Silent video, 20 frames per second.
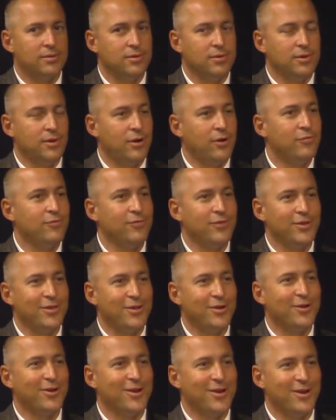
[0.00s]
hopefully
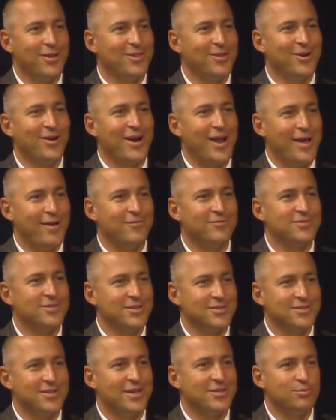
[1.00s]
they're gonna have
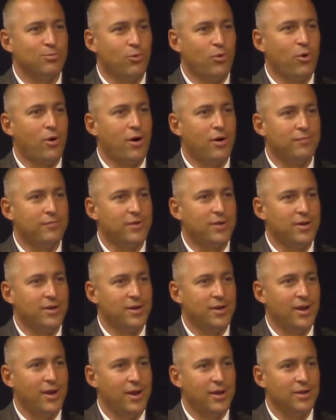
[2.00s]
success more
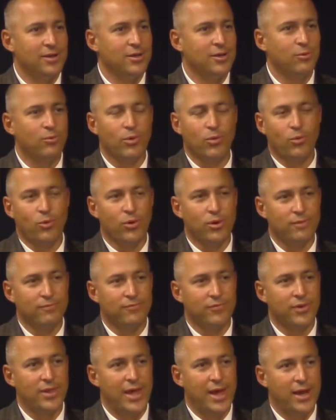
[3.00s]
often, and you reward them
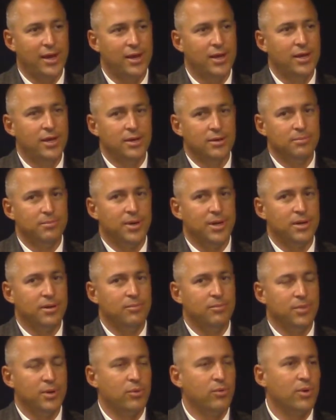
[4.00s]
for that.
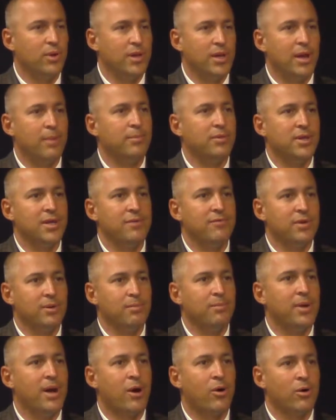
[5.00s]
But really, I believe in
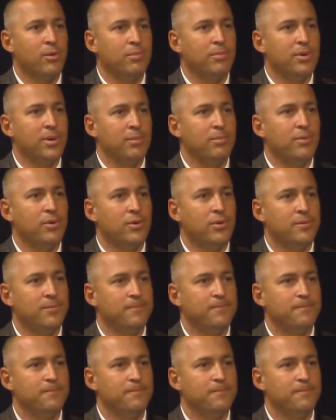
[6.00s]
empowering people.